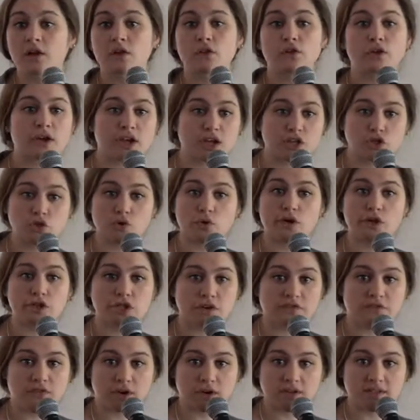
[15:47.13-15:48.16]
Look at
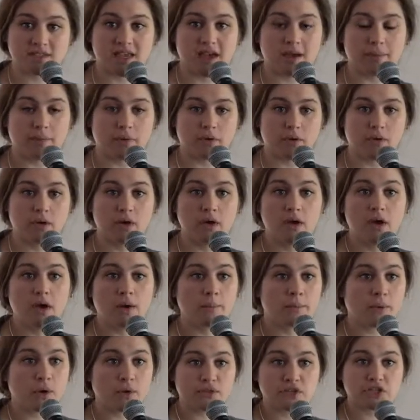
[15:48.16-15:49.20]
Georgia, for example.
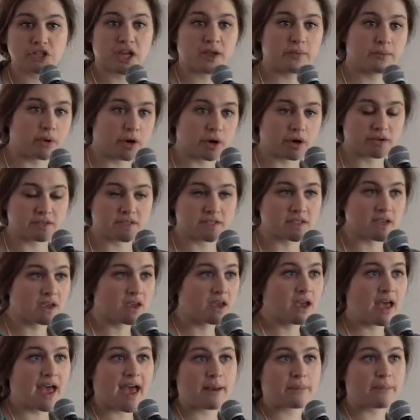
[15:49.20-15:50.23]
Both chambers
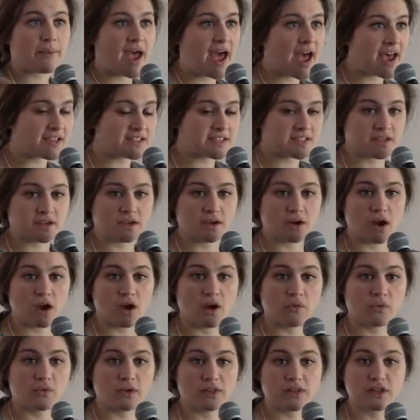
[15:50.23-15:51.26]
had passed
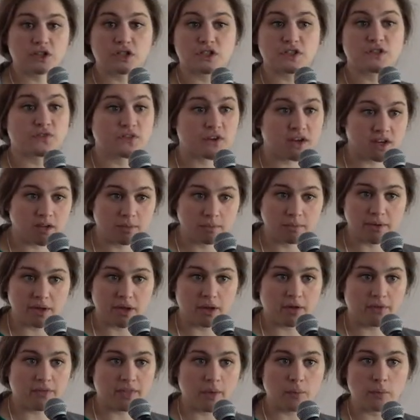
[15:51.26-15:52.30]
a religious freedom
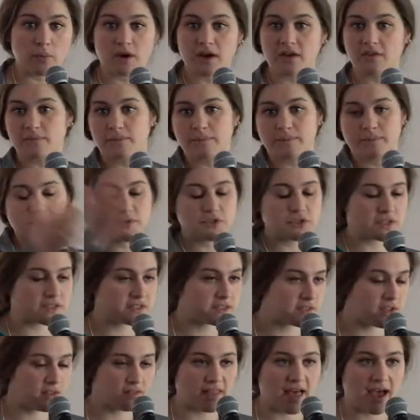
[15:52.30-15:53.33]
bill that would have
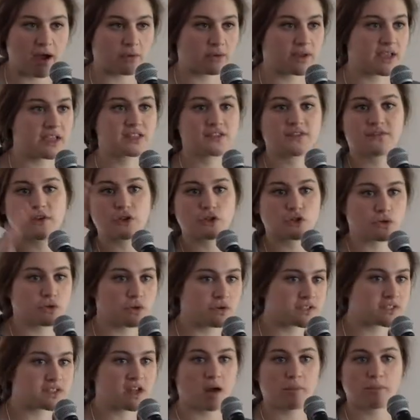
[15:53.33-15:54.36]
just allowed
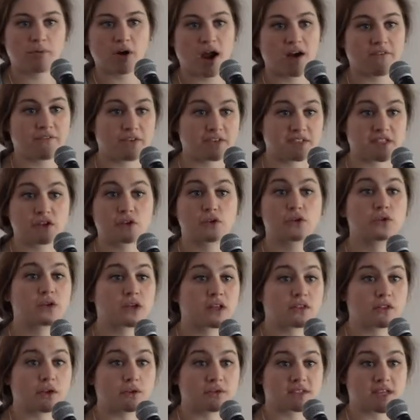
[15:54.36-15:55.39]
individuals, nonprofits,
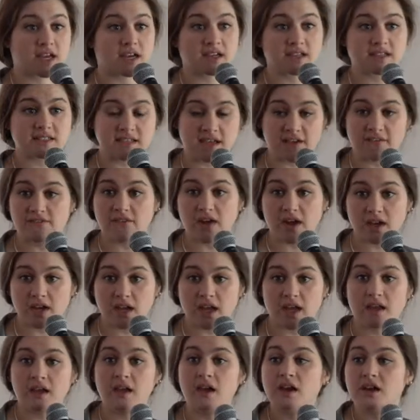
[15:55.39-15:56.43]
including those getting state
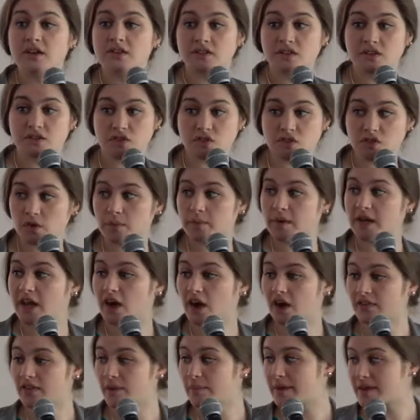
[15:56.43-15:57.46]
funding, to discriminate
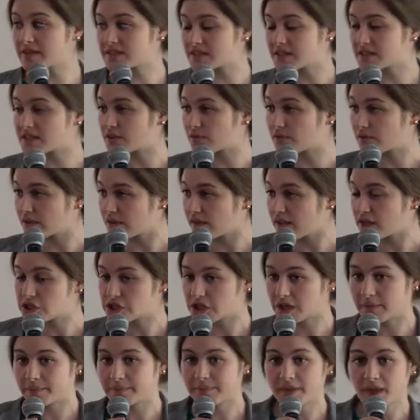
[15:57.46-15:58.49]
on the basis of
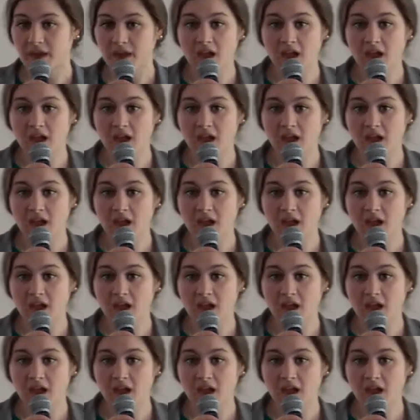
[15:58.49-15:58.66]
religion.